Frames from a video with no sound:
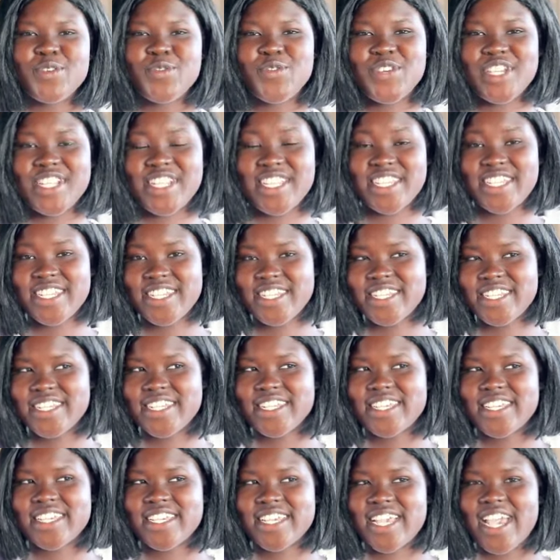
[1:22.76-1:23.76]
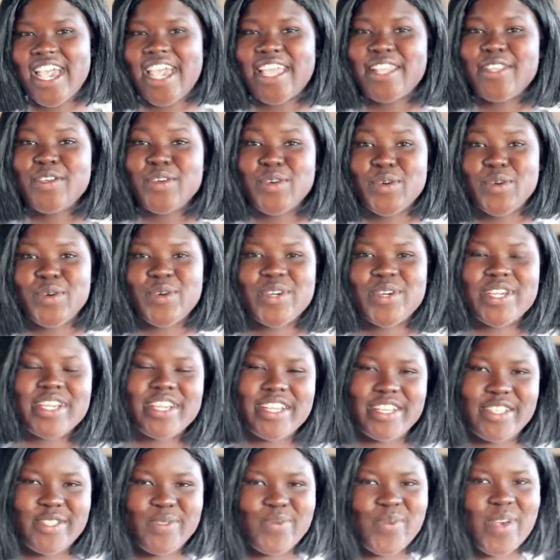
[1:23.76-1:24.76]
reading. I do
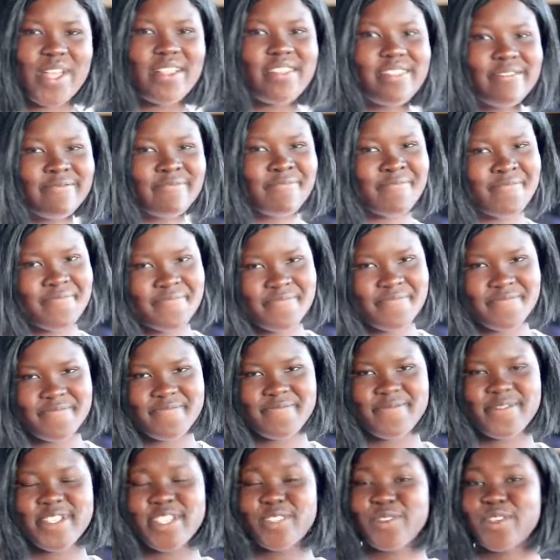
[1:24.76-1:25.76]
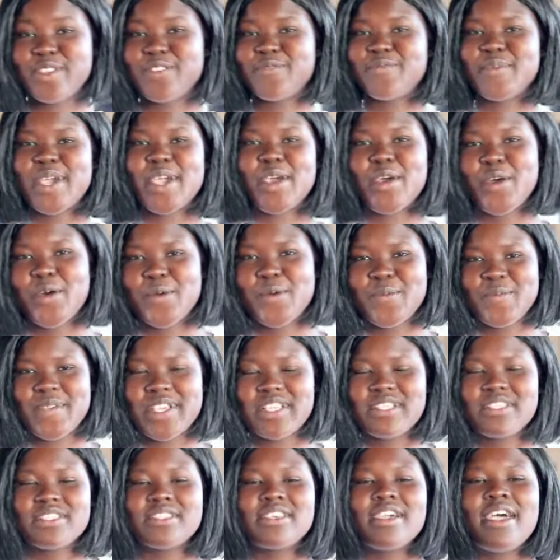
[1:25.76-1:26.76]
cooking as well. That's one of my
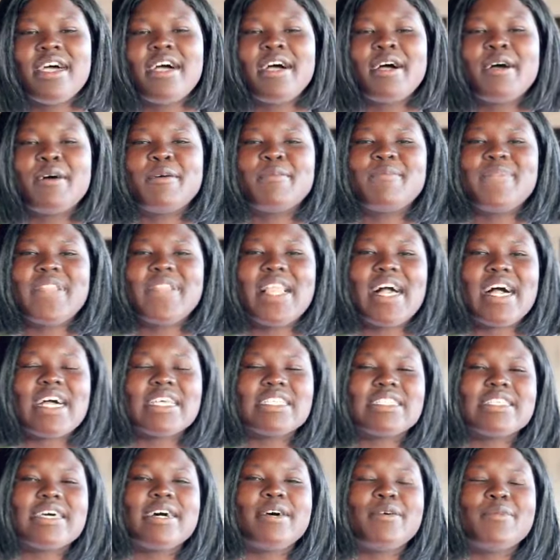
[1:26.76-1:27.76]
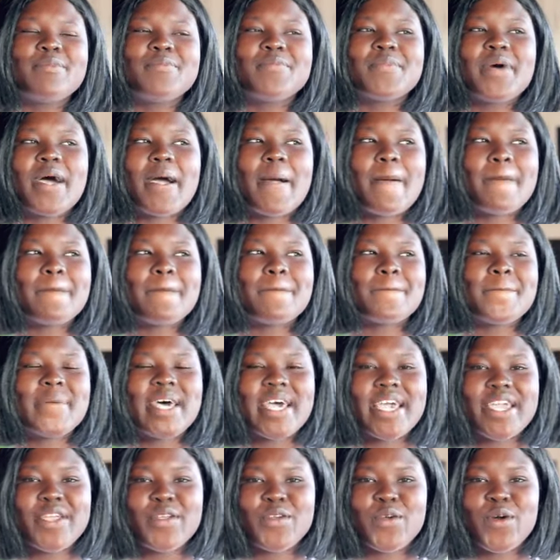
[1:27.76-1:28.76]
hobbies. Plus,
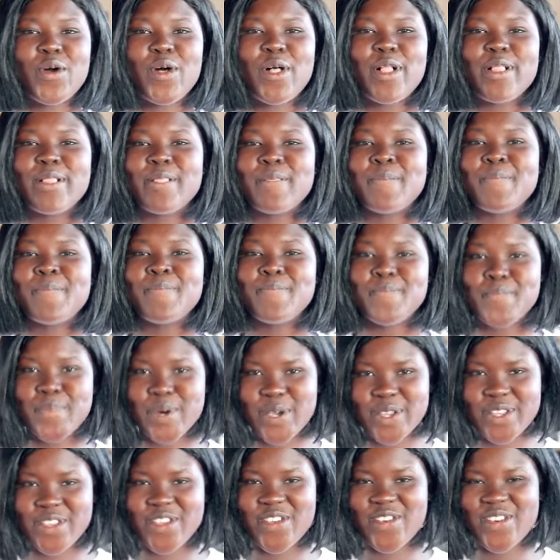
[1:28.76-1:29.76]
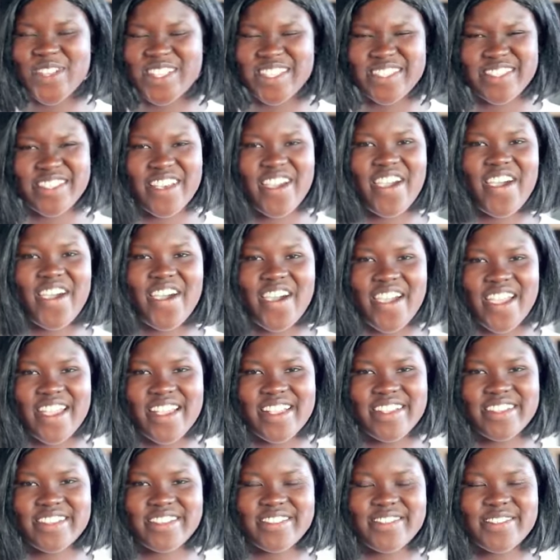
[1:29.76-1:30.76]
my role models
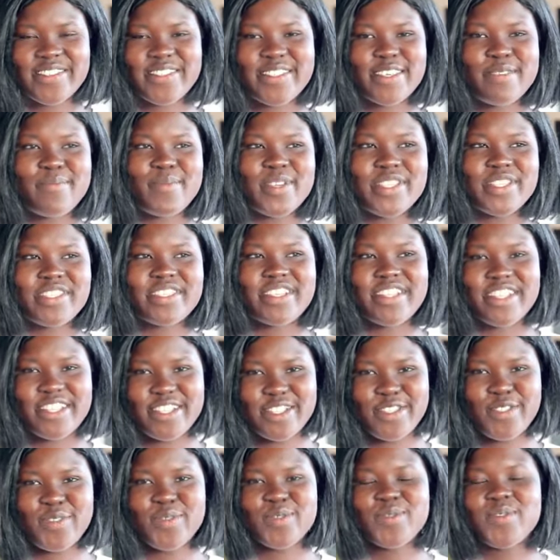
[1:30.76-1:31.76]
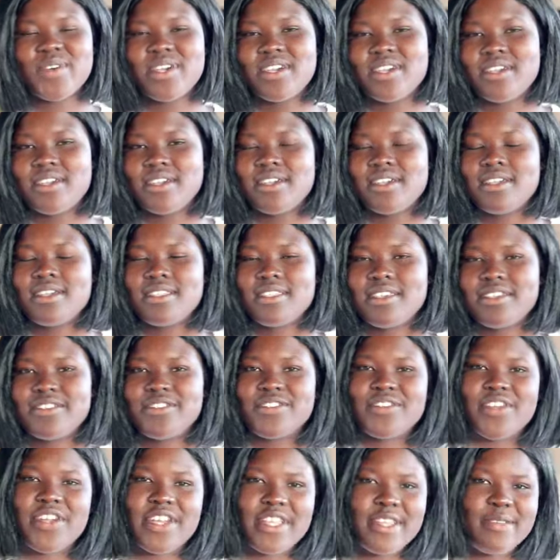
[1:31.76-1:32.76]
are, because they're Major League too,
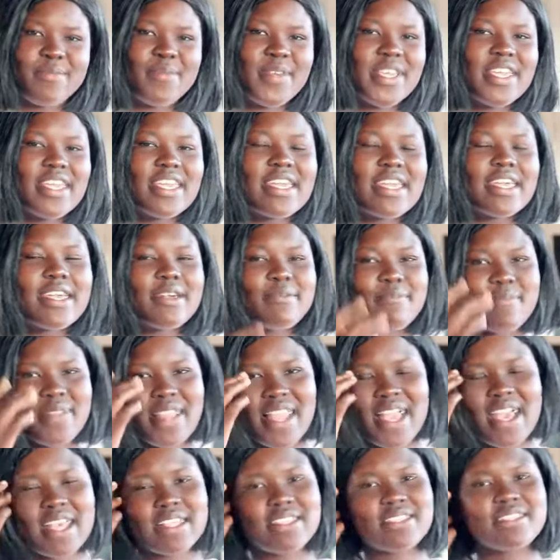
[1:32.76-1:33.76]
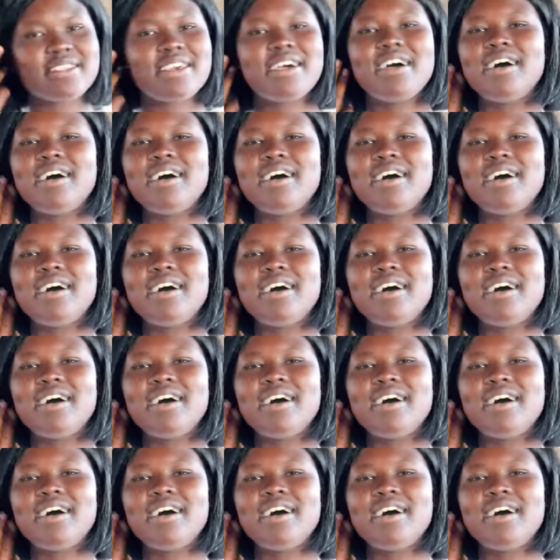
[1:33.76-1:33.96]
there's Cardi B, plus